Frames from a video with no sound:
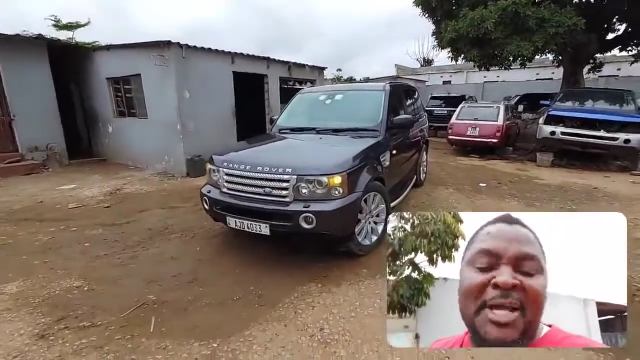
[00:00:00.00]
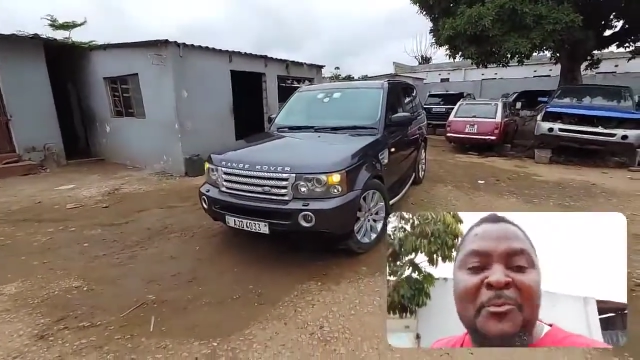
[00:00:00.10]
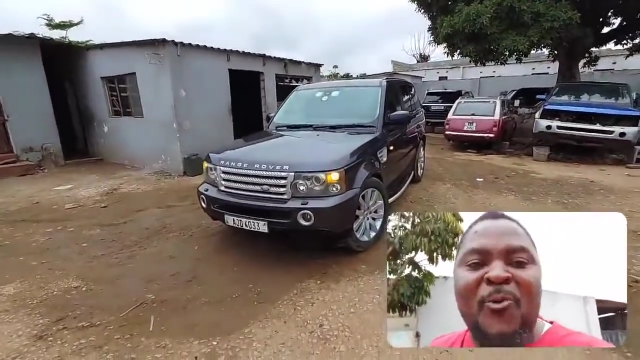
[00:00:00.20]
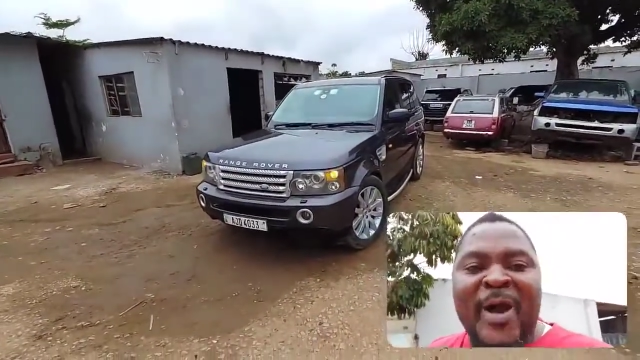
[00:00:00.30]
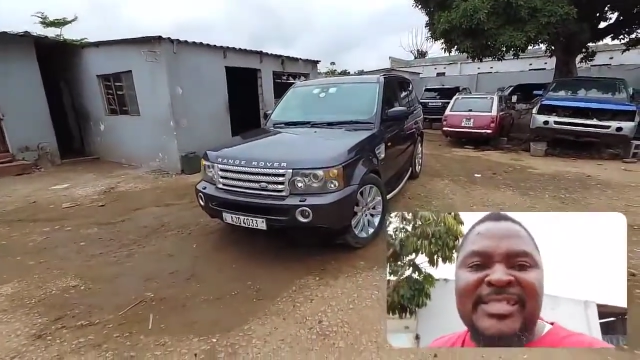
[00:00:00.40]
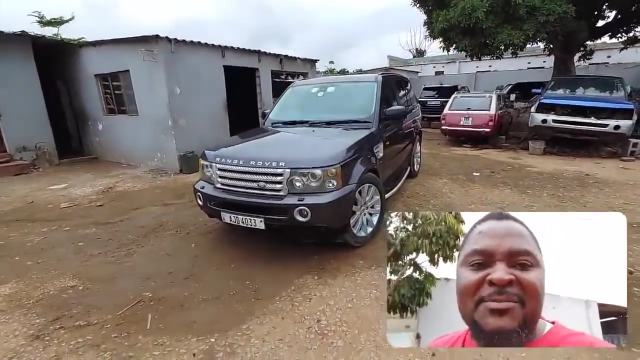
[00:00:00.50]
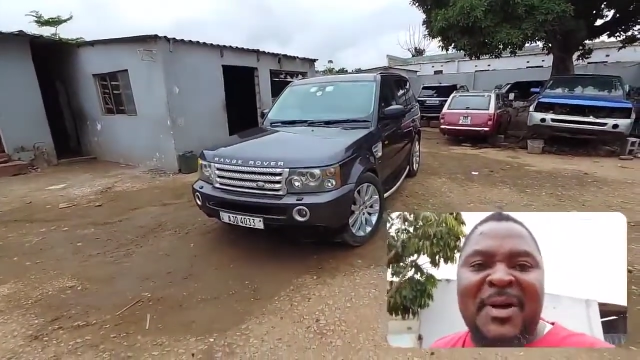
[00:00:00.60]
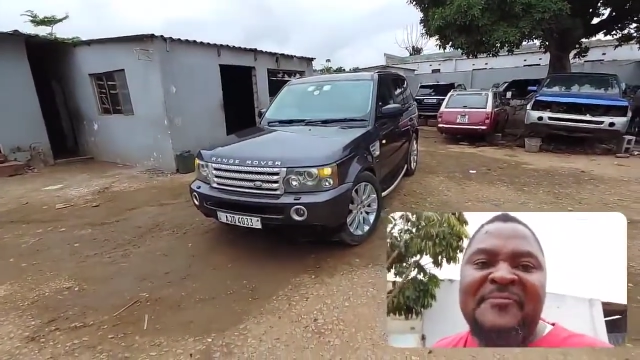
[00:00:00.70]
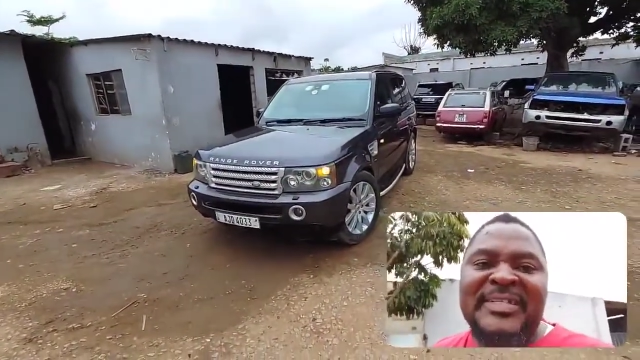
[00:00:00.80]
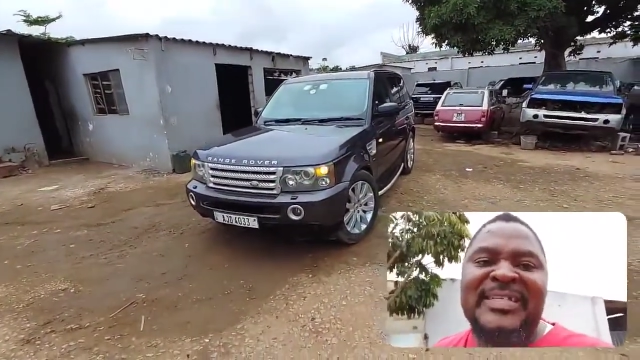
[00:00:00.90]
Team
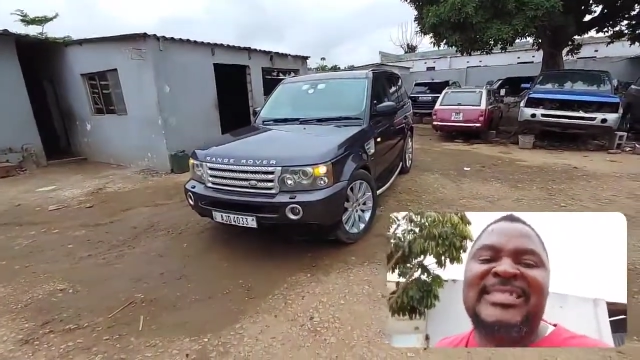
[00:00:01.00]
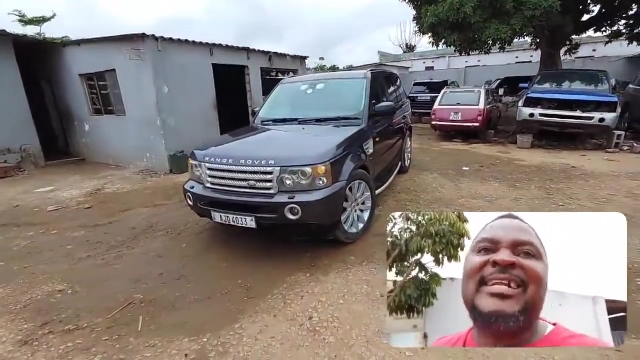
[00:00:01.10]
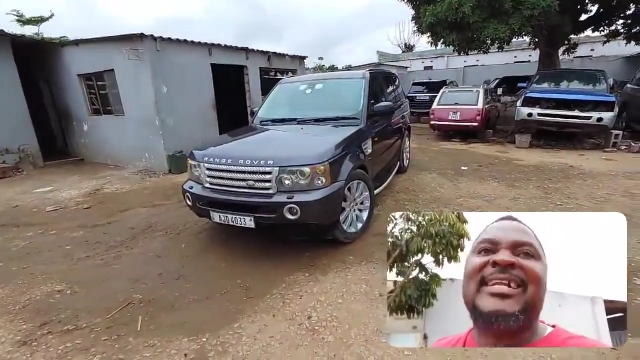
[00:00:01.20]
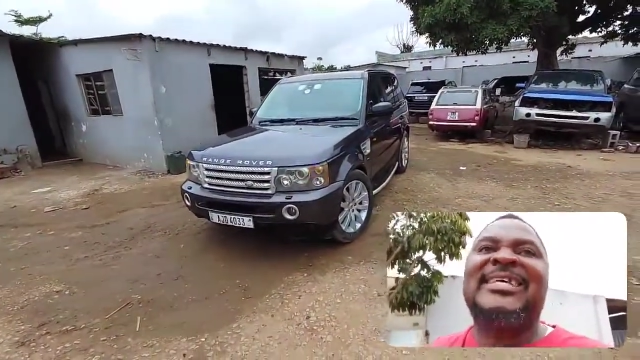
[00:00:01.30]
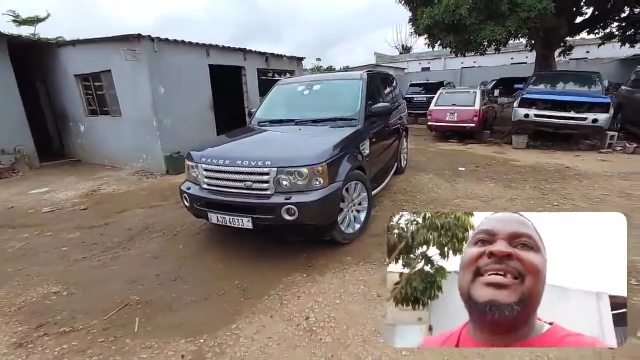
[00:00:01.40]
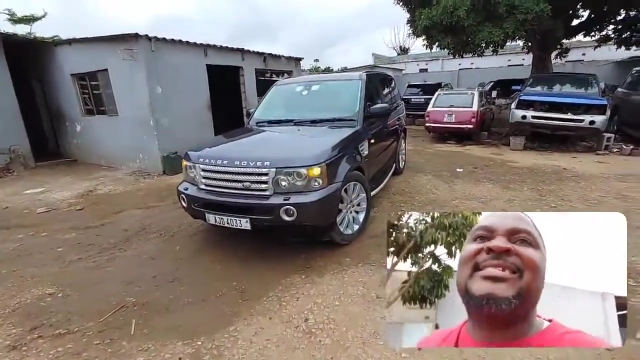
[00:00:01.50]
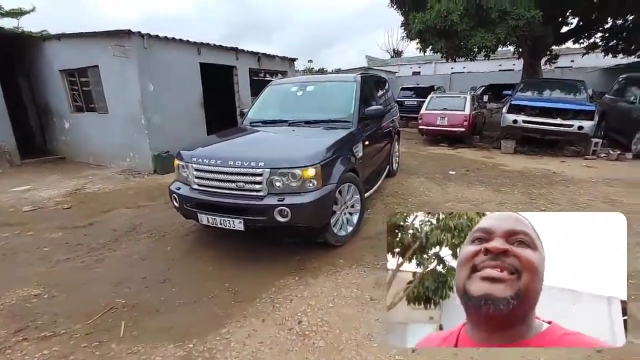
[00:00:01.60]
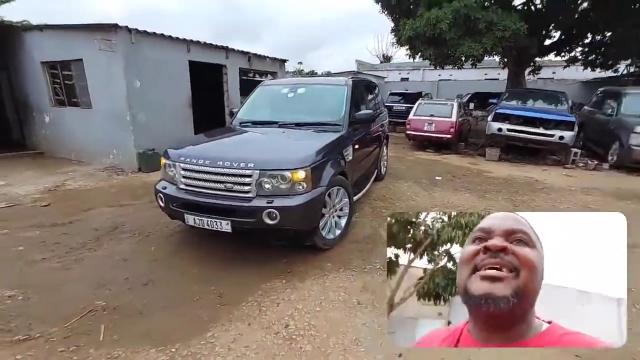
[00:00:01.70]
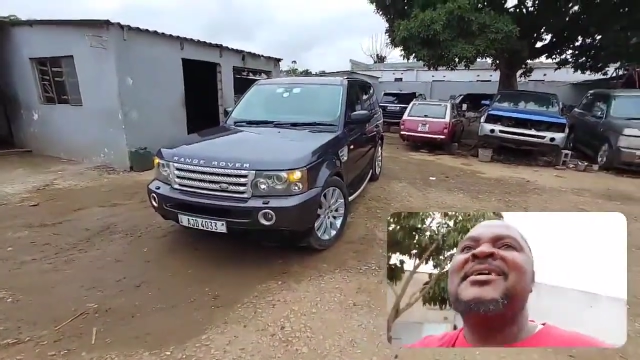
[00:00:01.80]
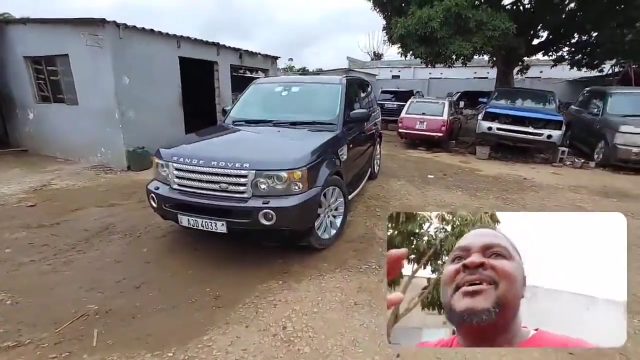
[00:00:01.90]
Westman Vintage and
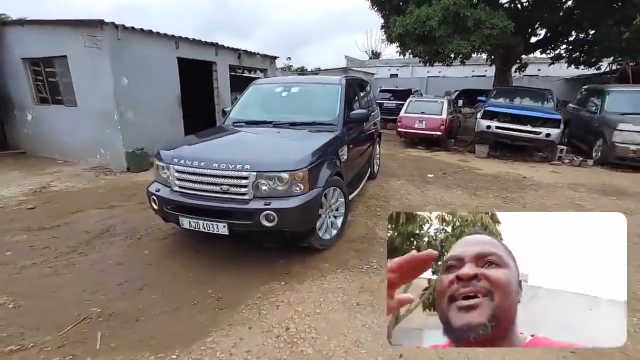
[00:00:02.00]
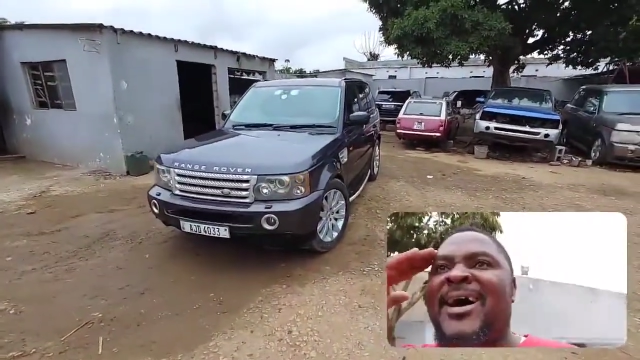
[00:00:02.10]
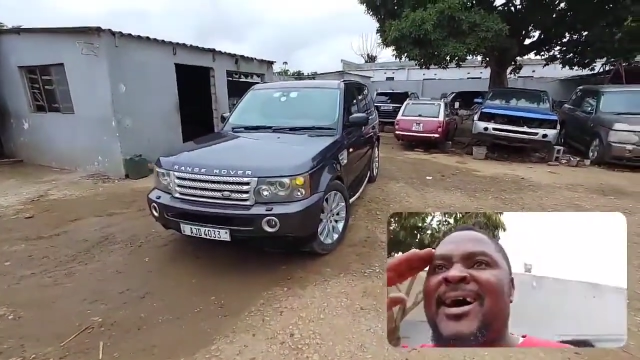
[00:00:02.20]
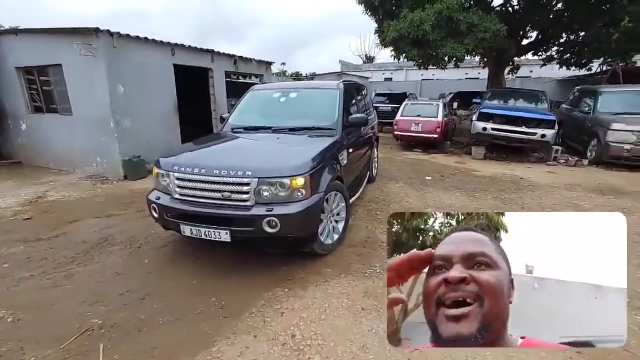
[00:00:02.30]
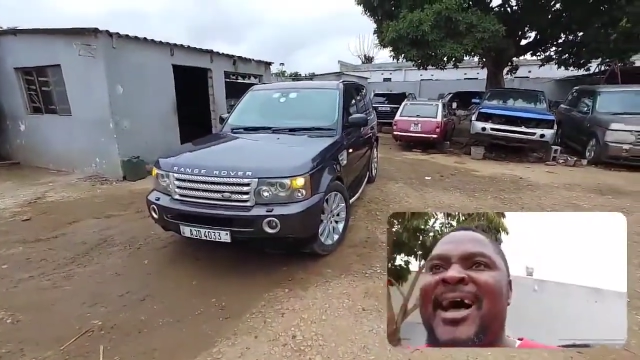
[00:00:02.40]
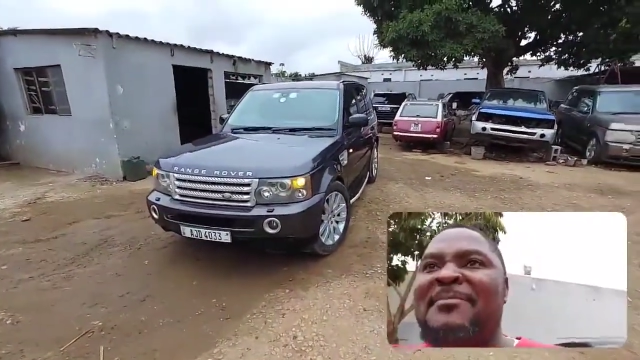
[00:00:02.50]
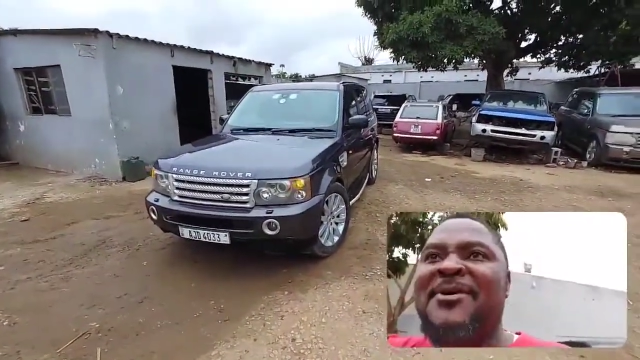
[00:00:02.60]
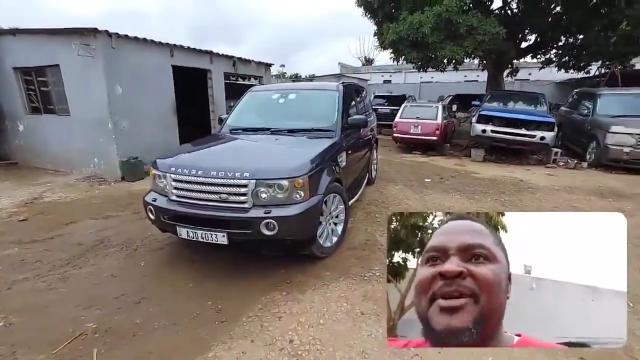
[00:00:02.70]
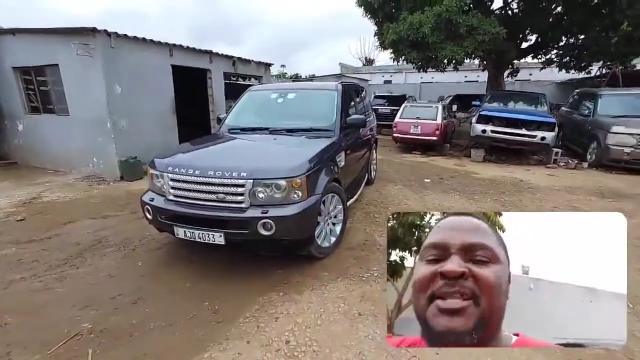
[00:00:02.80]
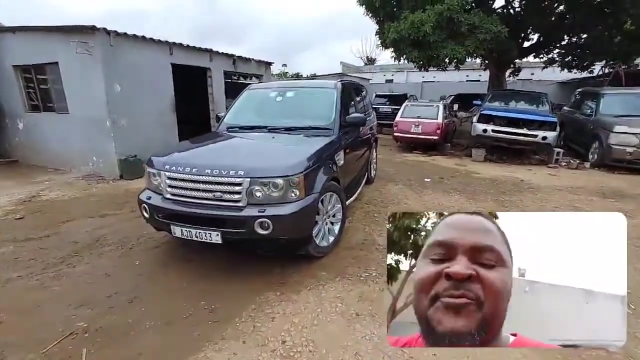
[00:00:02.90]
Classics,
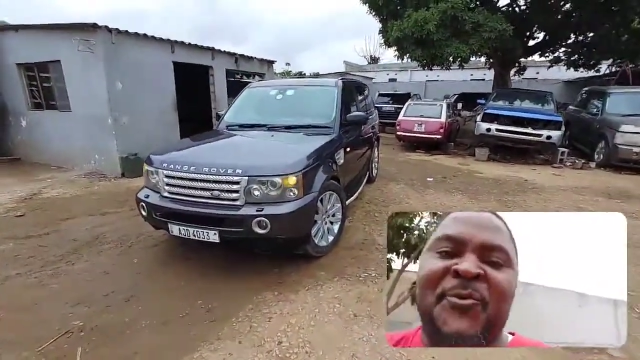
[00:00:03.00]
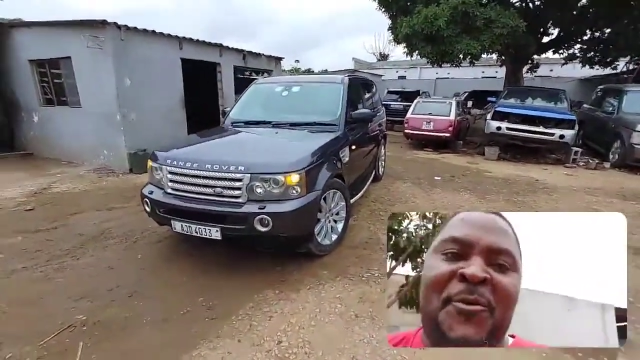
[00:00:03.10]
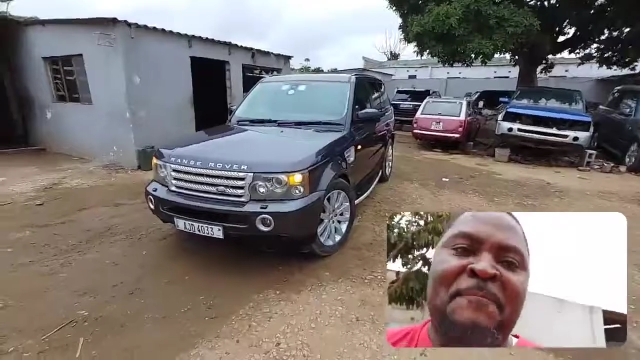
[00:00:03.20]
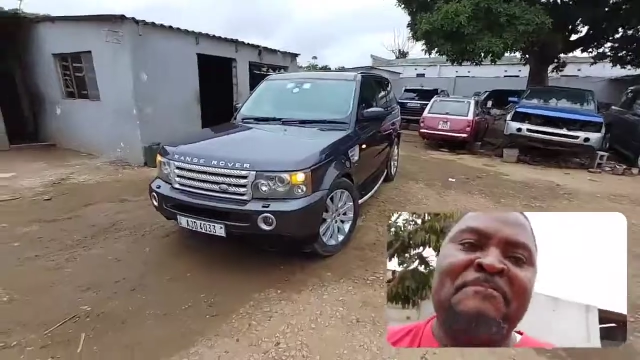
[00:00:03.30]
I'm grateful.